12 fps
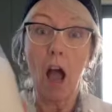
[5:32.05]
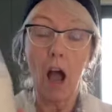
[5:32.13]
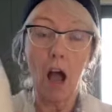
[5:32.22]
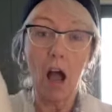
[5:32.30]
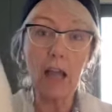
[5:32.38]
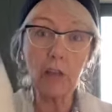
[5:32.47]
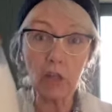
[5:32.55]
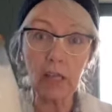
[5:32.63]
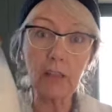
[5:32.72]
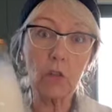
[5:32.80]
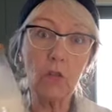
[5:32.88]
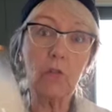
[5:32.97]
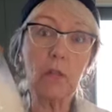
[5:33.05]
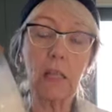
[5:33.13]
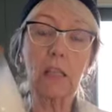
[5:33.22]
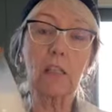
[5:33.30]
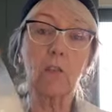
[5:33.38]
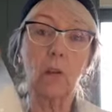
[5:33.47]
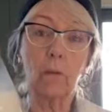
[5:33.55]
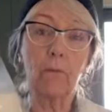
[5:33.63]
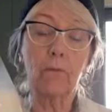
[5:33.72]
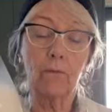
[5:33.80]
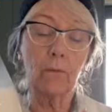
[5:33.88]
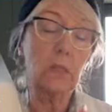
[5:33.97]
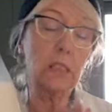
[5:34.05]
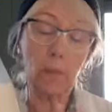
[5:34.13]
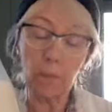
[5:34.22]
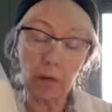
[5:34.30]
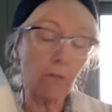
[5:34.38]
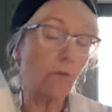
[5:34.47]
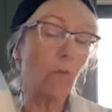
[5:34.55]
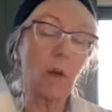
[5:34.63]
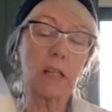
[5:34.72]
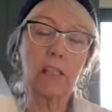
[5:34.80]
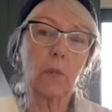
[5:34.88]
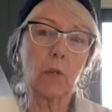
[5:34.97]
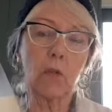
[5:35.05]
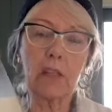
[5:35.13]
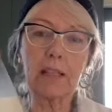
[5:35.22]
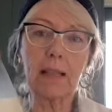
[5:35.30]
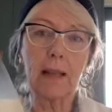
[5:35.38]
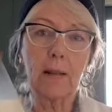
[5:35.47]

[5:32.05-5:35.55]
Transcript: I just use this simply for my smoothies.